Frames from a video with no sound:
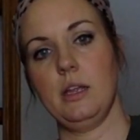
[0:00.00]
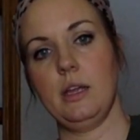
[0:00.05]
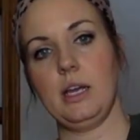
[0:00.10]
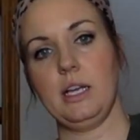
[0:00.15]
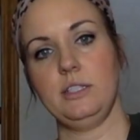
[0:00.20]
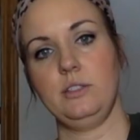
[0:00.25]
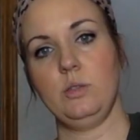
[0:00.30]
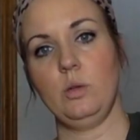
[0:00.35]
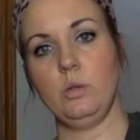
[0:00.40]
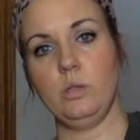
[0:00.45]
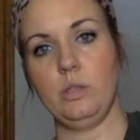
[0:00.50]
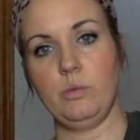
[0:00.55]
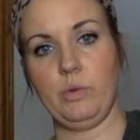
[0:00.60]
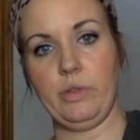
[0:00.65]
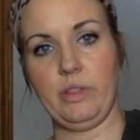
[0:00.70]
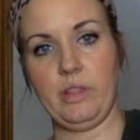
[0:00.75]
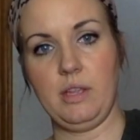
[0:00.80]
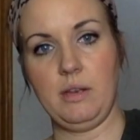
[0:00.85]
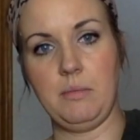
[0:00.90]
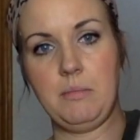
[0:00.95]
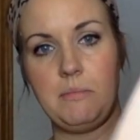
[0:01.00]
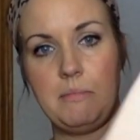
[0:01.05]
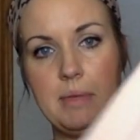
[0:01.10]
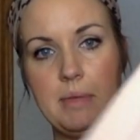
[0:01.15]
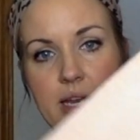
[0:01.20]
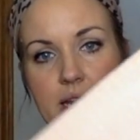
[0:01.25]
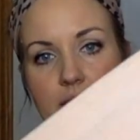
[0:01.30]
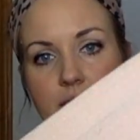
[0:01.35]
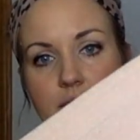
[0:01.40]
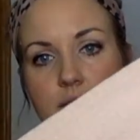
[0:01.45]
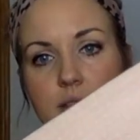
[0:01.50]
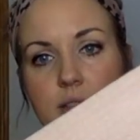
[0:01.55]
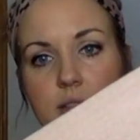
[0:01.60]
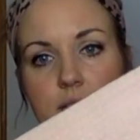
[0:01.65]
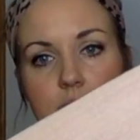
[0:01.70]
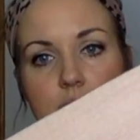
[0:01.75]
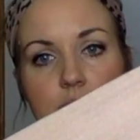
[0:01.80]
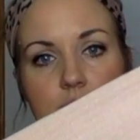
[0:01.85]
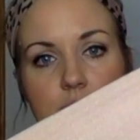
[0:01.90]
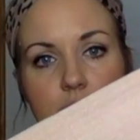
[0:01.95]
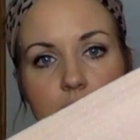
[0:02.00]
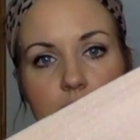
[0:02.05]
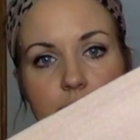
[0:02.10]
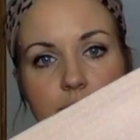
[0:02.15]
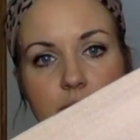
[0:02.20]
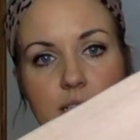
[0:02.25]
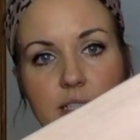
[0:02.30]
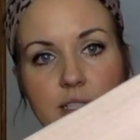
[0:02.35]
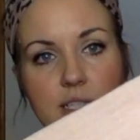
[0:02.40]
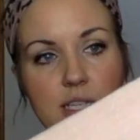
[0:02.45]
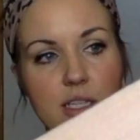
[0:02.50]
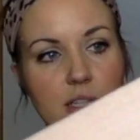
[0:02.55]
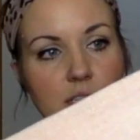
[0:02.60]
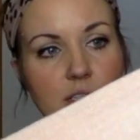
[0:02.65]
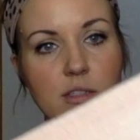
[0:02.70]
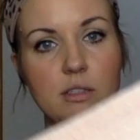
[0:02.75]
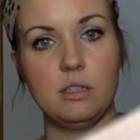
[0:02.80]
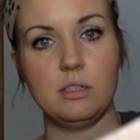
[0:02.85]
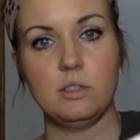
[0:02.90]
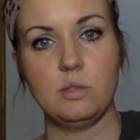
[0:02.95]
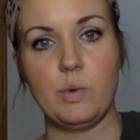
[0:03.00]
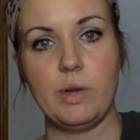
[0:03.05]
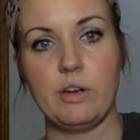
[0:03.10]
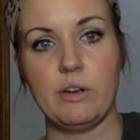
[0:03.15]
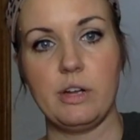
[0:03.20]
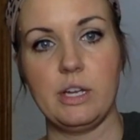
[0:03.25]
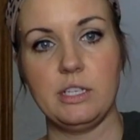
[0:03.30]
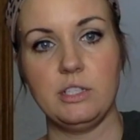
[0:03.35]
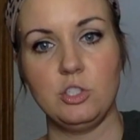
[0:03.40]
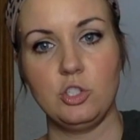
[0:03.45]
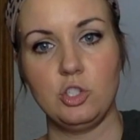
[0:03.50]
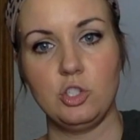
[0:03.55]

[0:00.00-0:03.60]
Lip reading: I sold it within minutes of listing. This sweater is